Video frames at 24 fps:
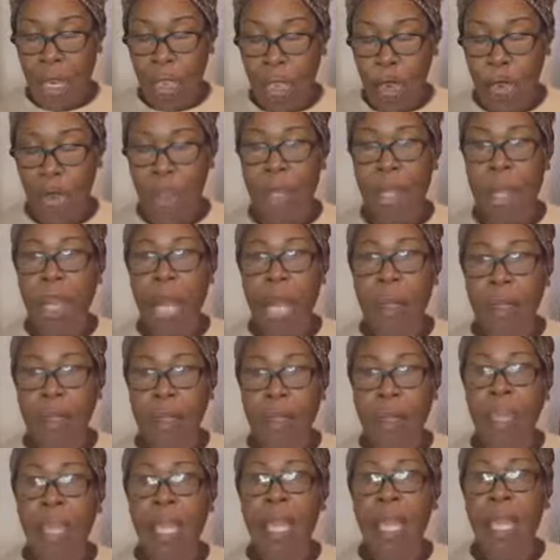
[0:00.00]
do
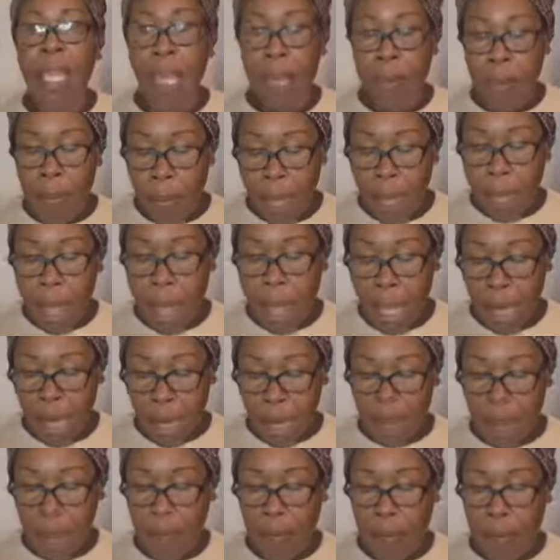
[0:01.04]
nothing but
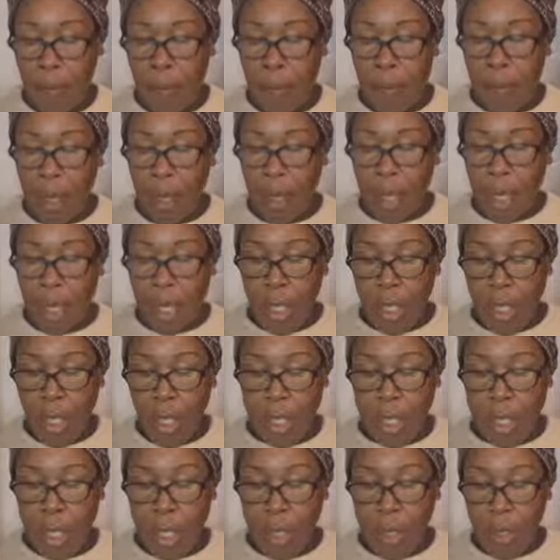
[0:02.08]
evil.
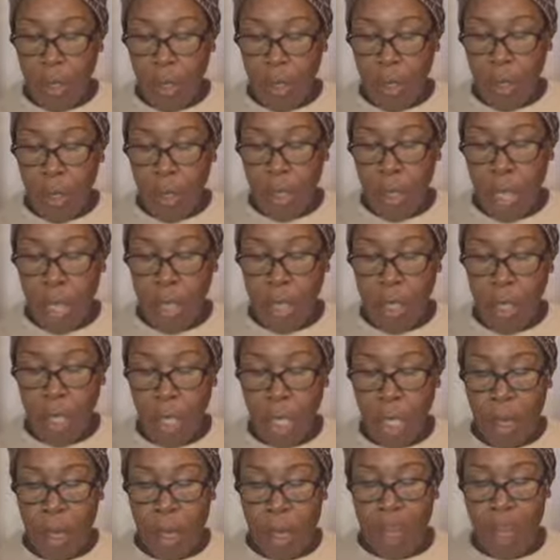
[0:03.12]
Just as soon as you
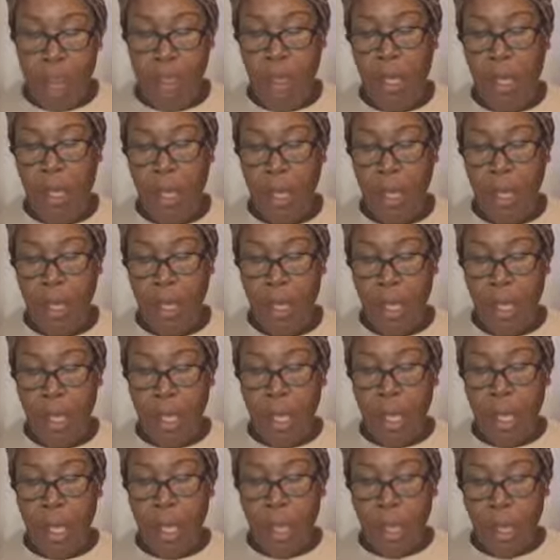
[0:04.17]
commit sin,
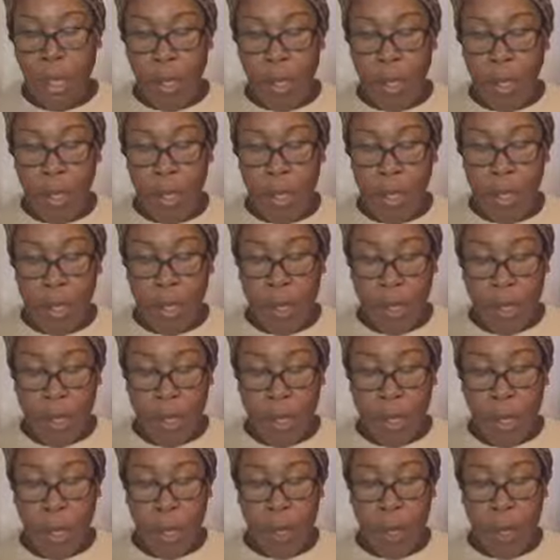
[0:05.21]
you should
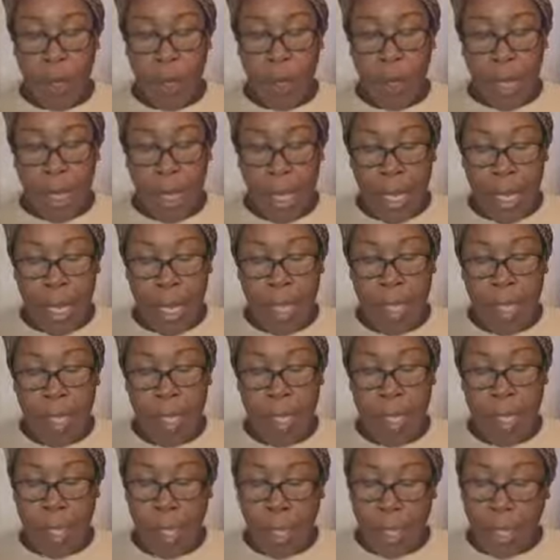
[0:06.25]
flee
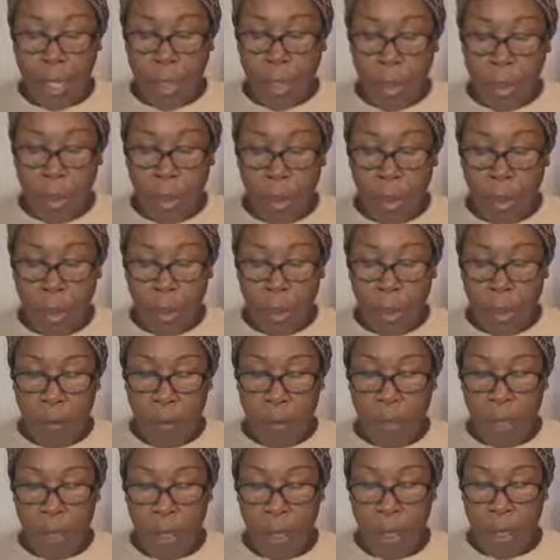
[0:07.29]
to the throne of
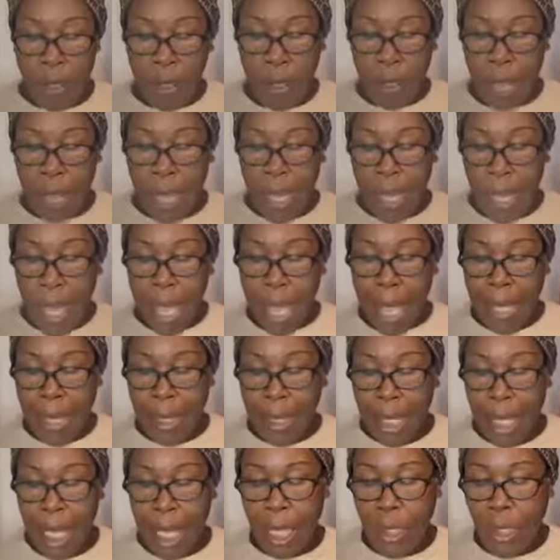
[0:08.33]
grace and
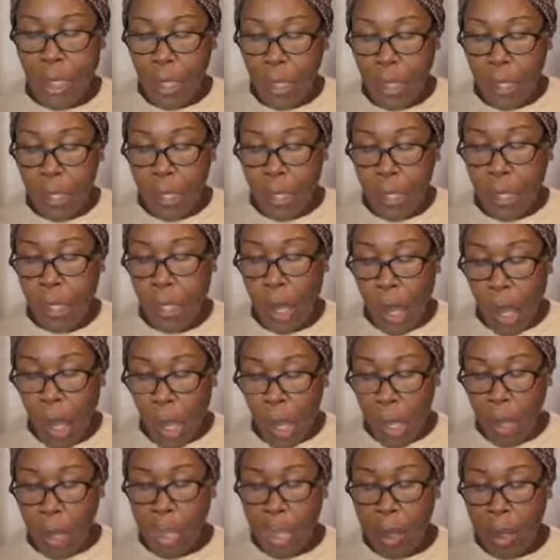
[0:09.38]
tell Jesus
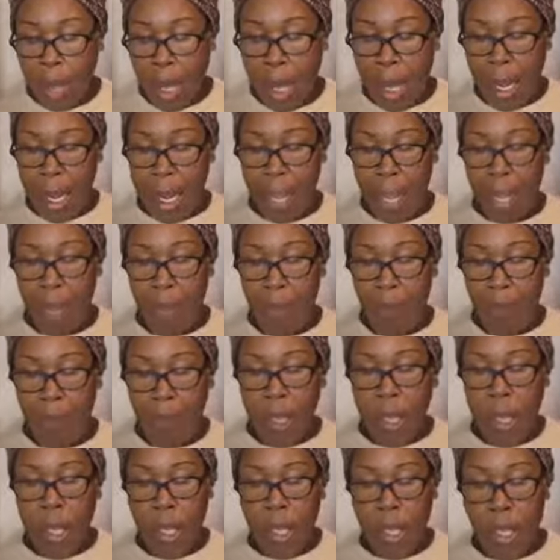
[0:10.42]
all about it.
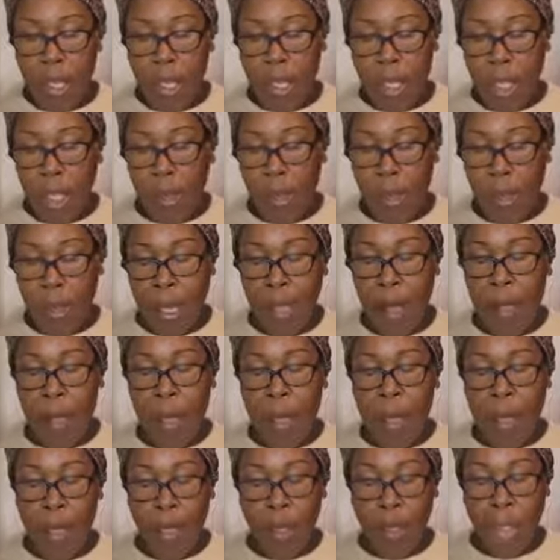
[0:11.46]
You should be
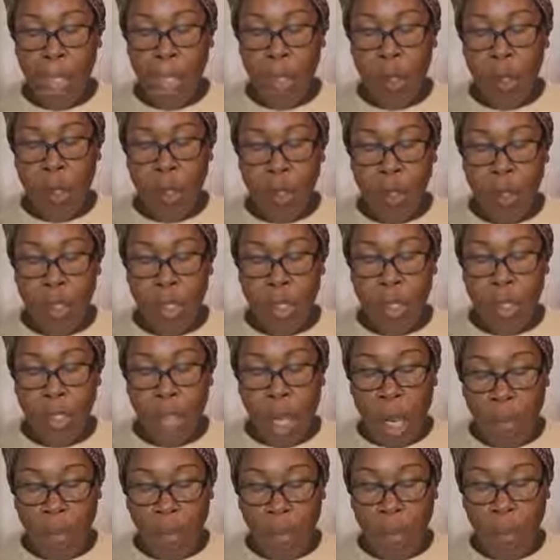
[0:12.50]
filled with
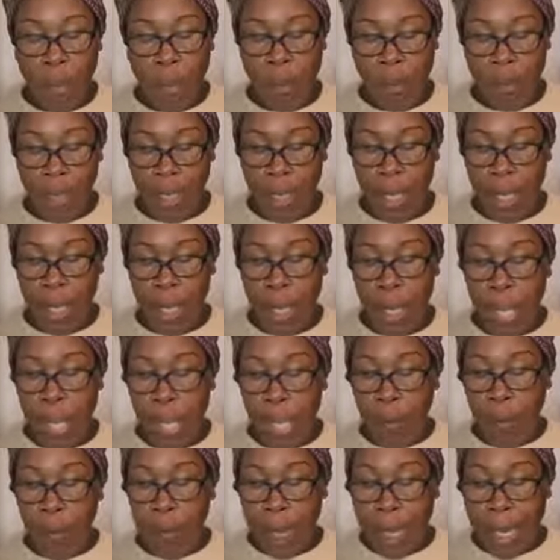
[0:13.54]
sorrow for sin,
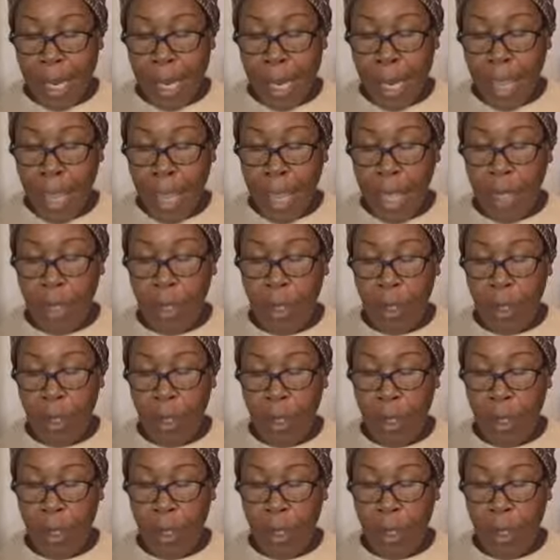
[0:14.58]
because